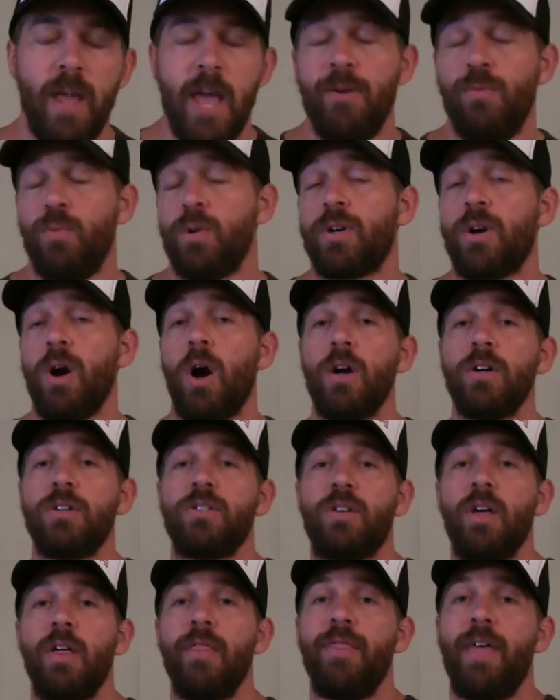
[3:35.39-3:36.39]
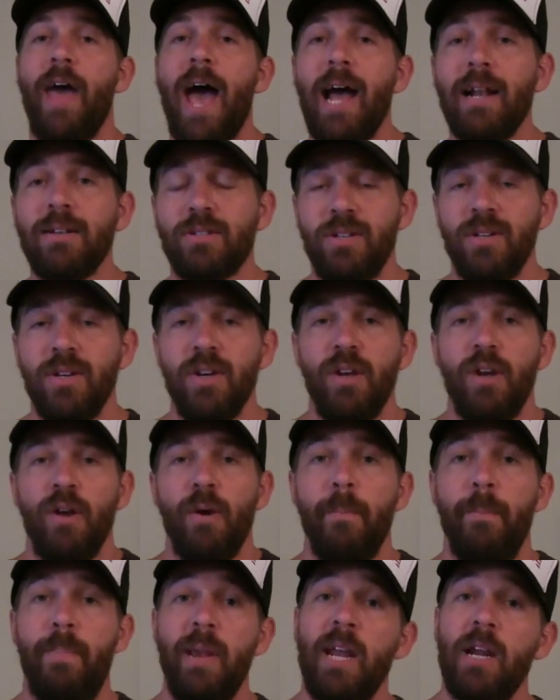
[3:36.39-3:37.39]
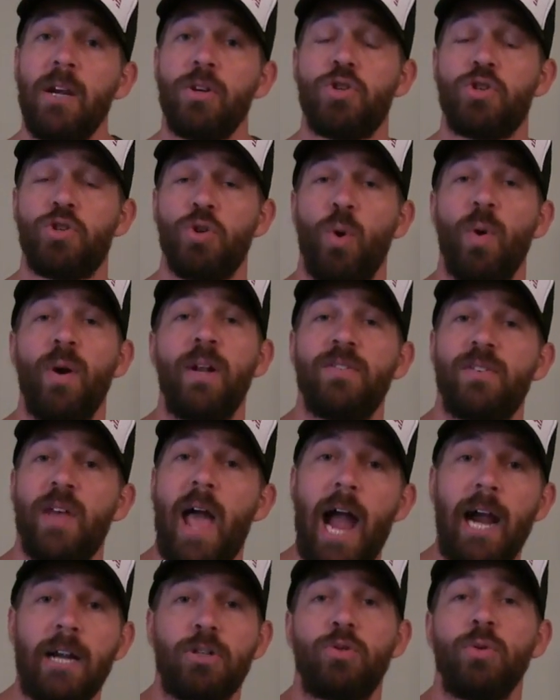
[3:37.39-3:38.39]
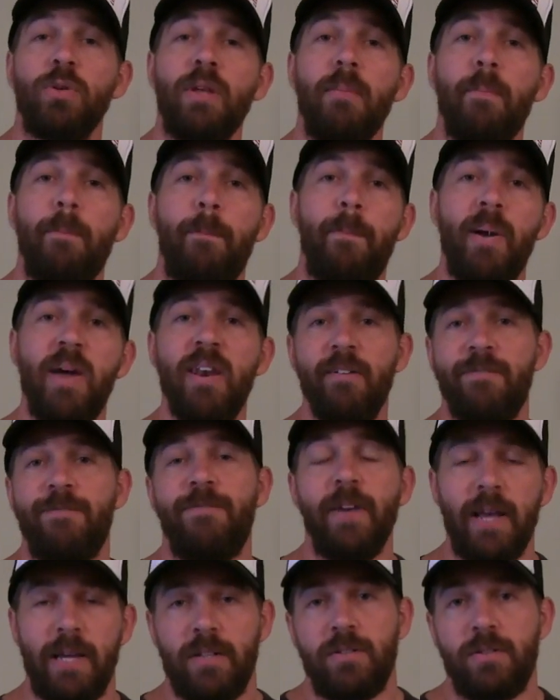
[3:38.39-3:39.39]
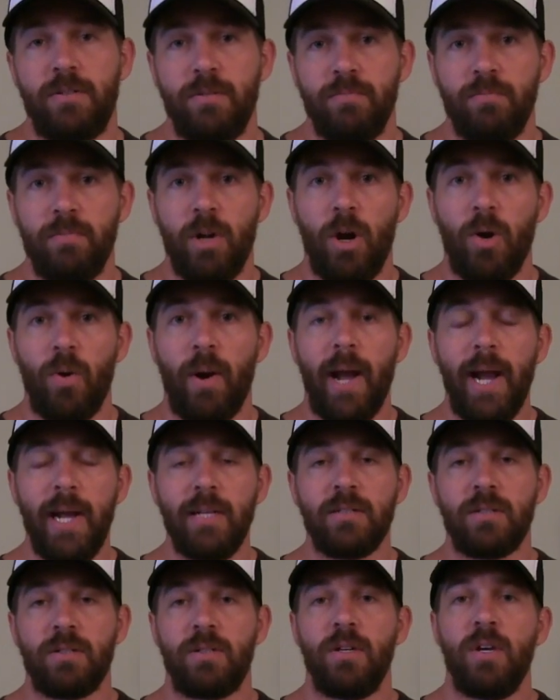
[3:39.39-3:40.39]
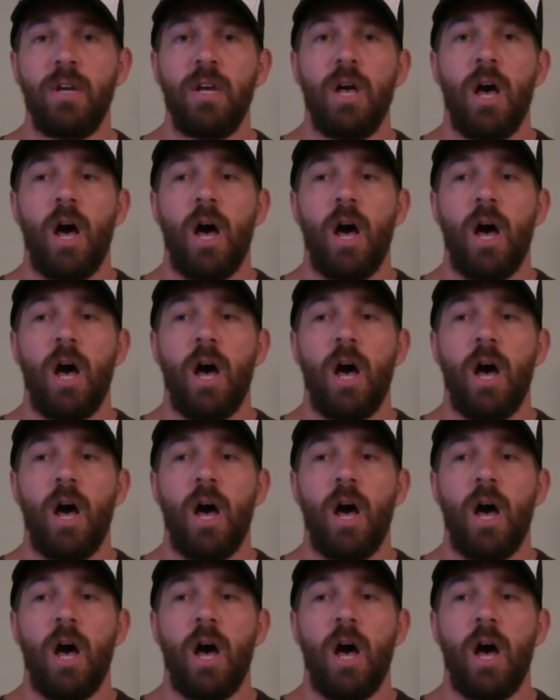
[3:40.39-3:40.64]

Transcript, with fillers: In regards to that, being short is actually a benefit, all right?